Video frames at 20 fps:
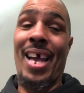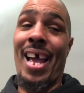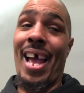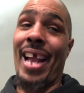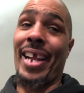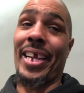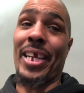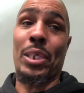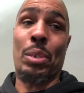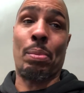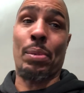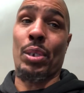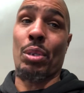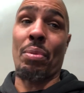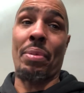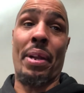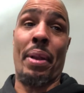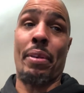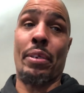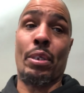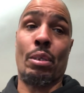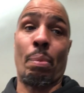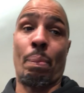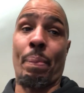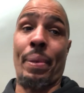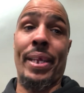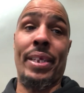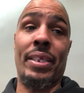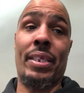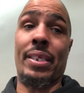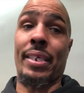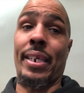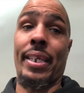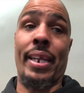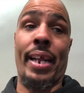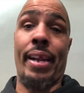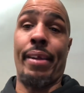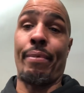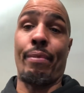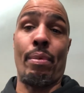I guess between Spence and,
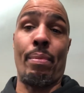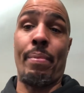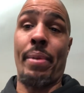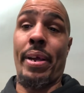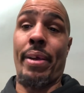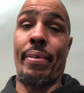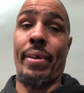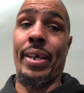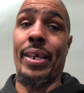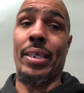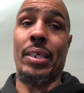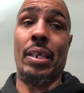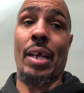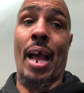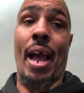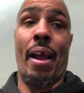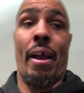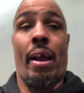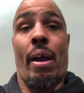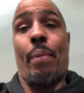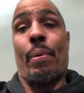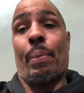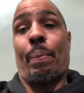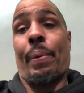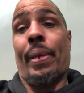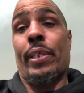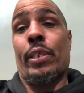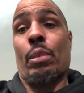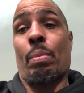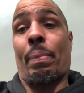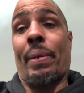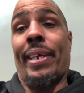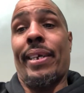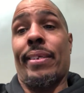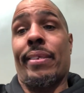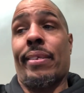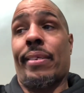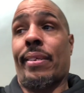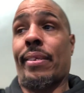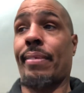and Ramirez, I, I would pick
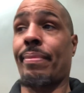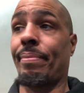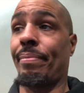Spence.